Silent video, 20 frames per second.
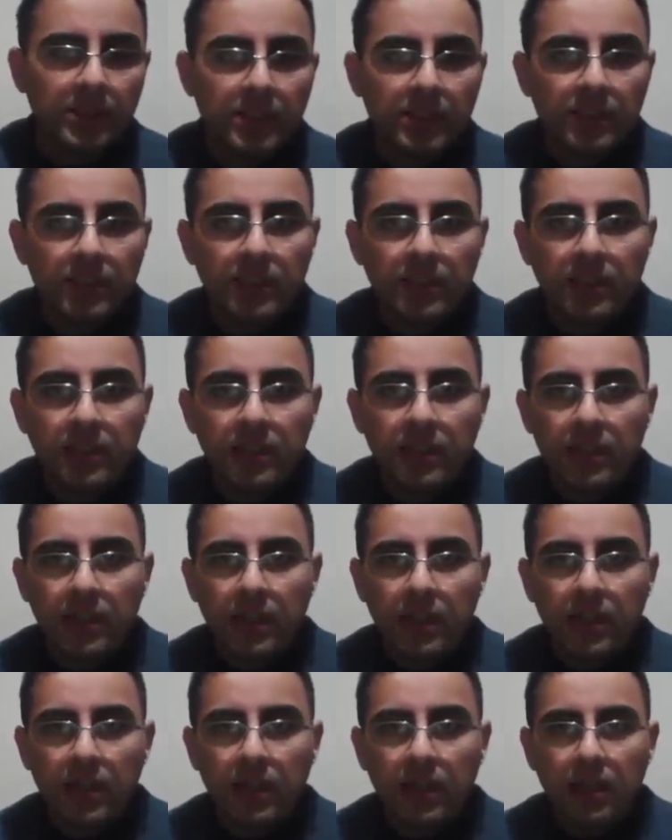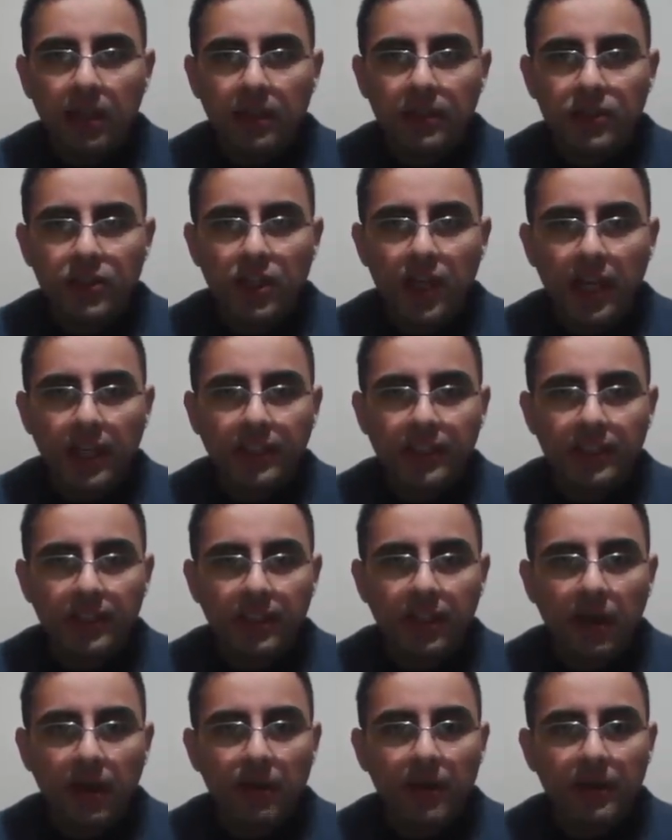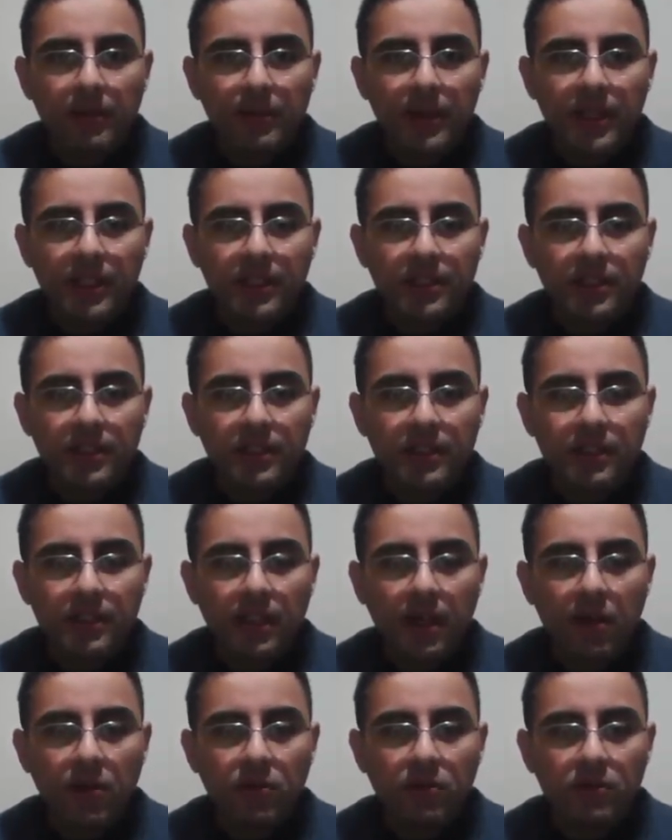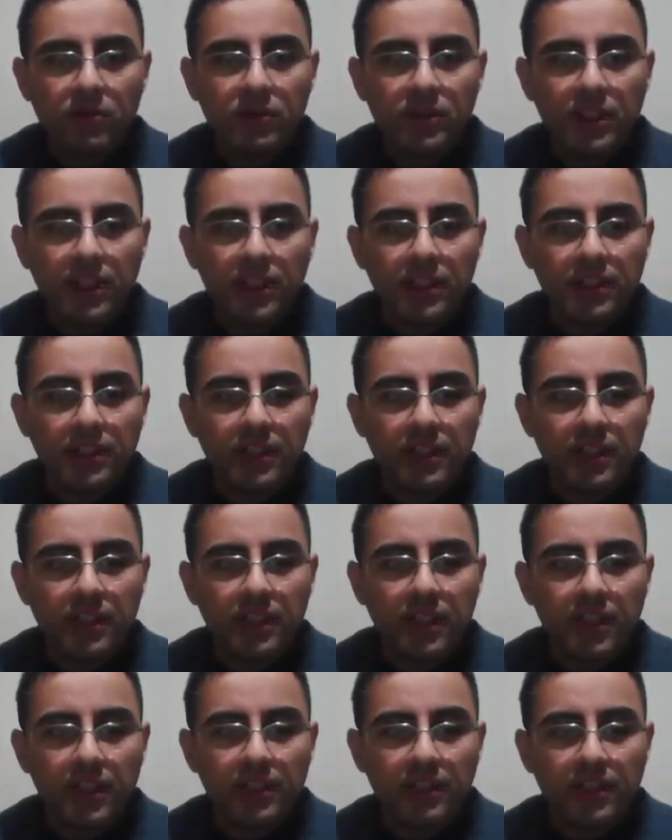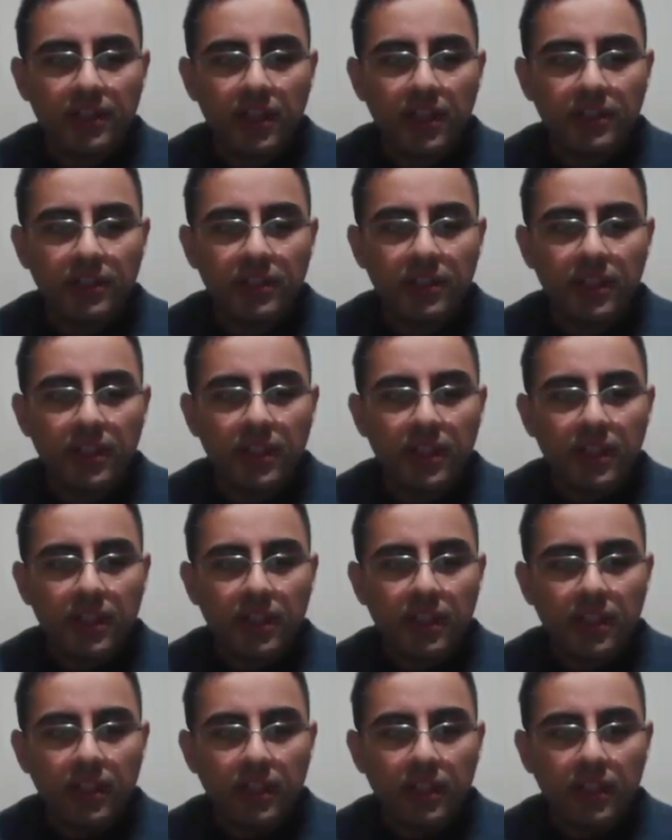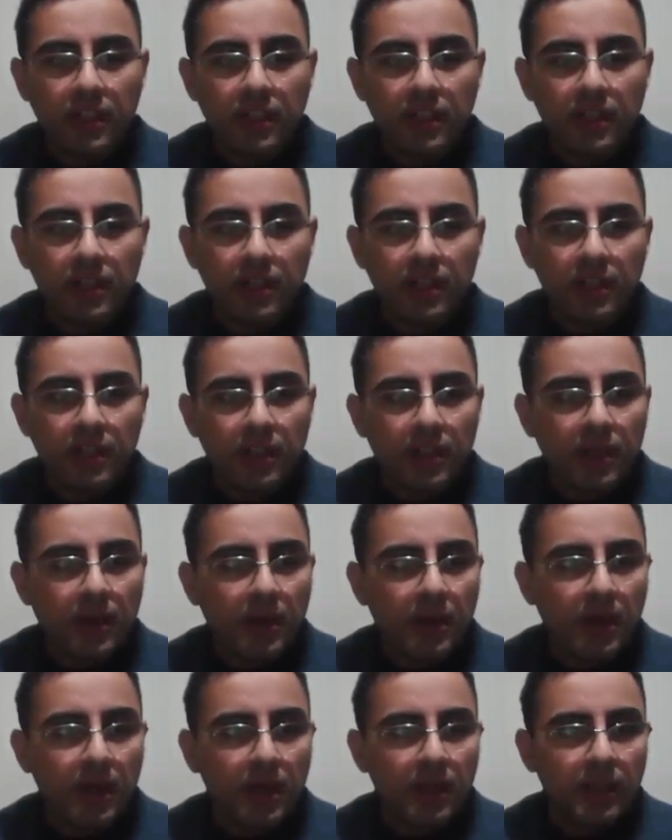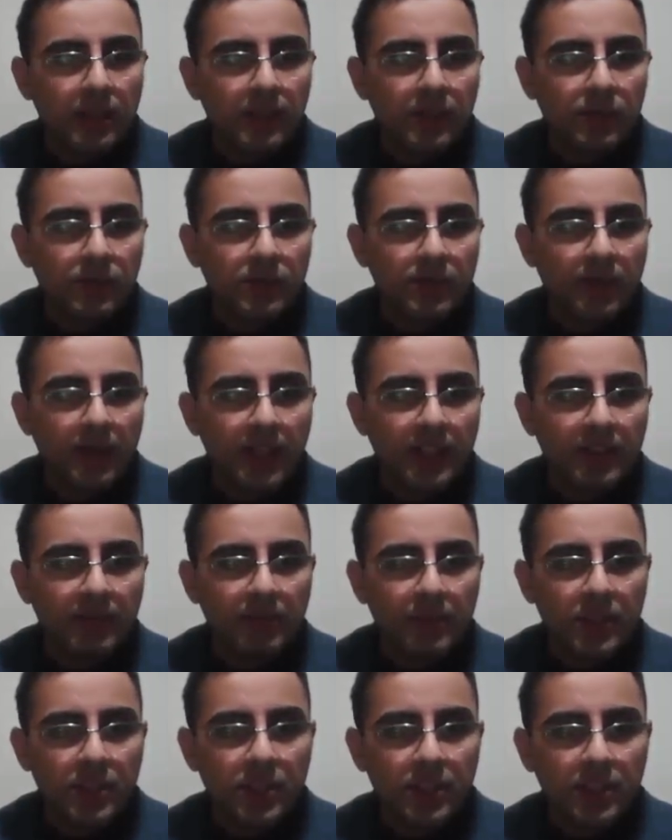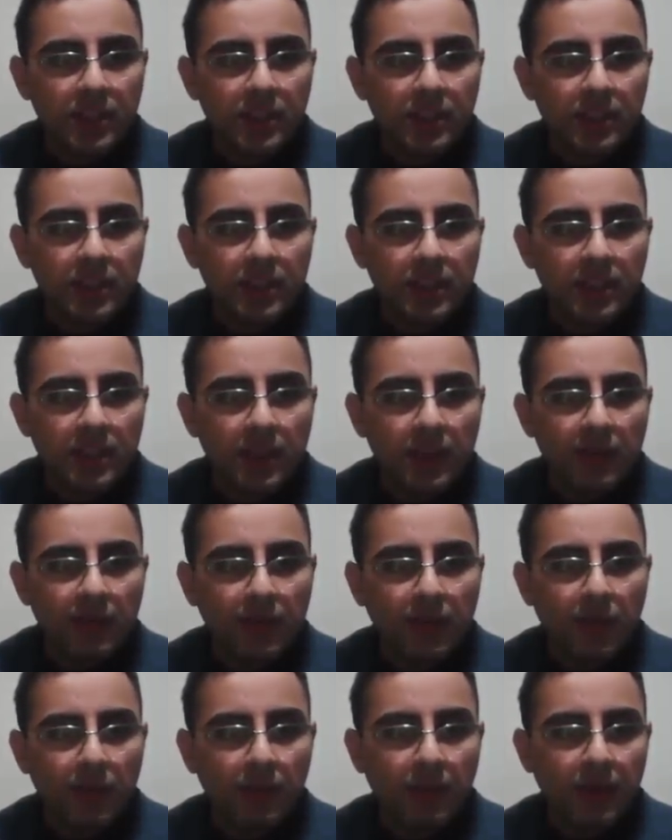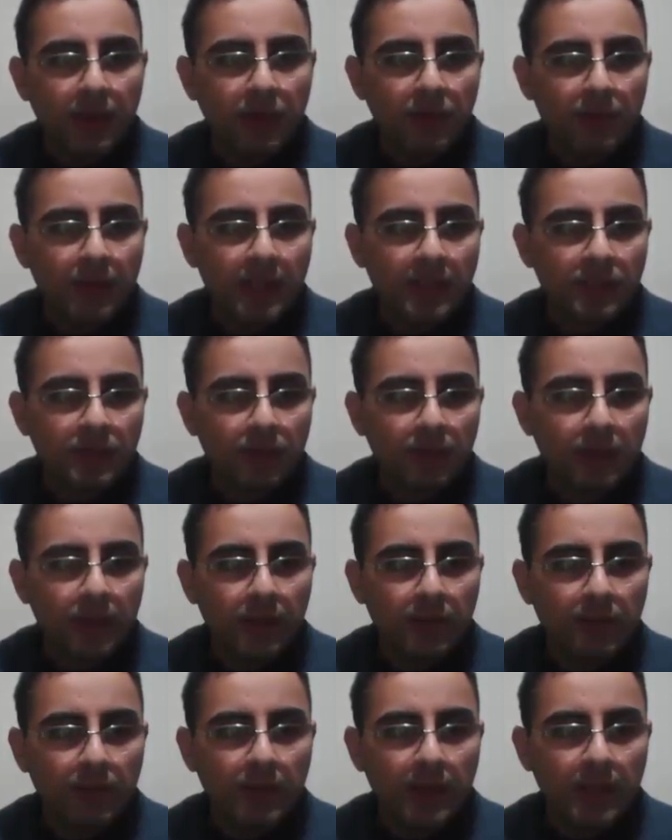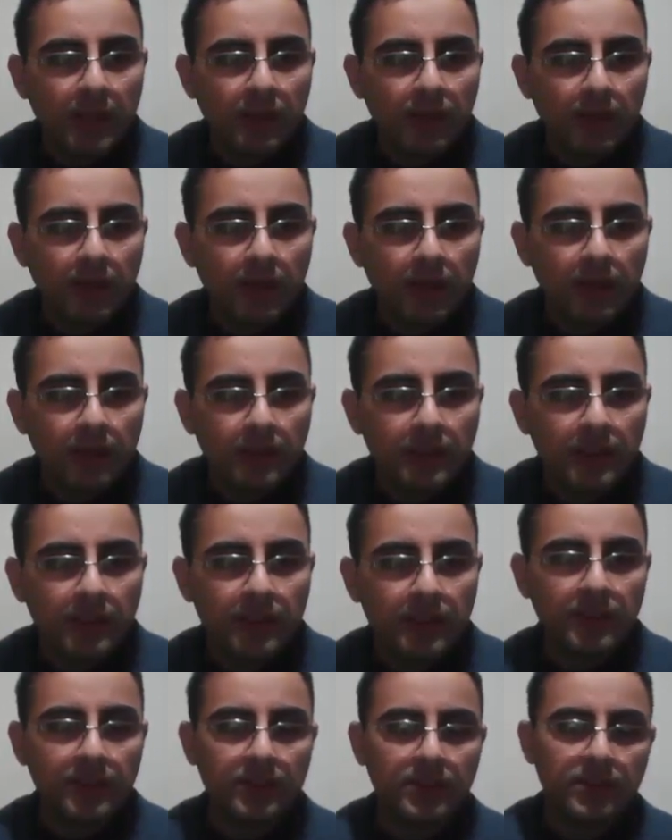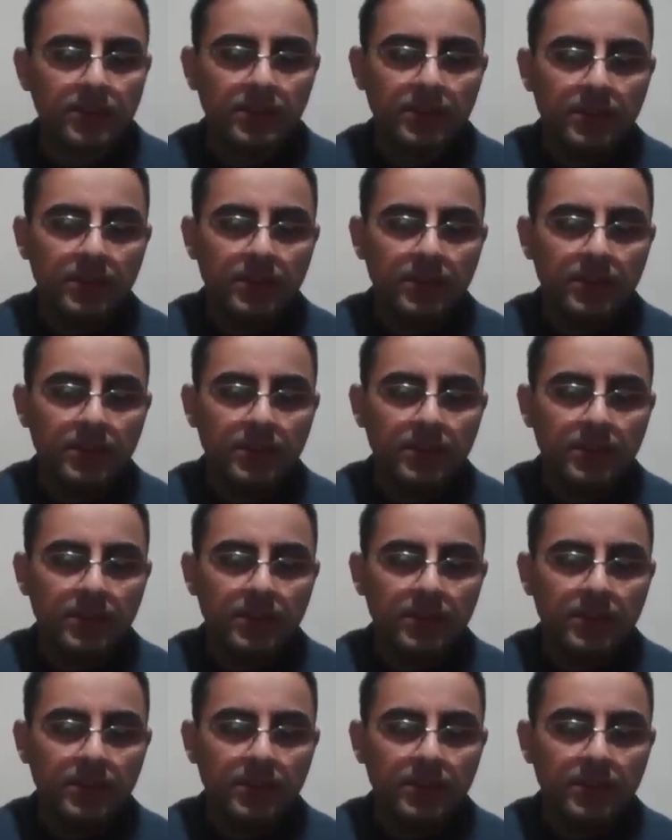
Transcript: but uh, Chinese government now says says that uh, new transmission from human to human occurred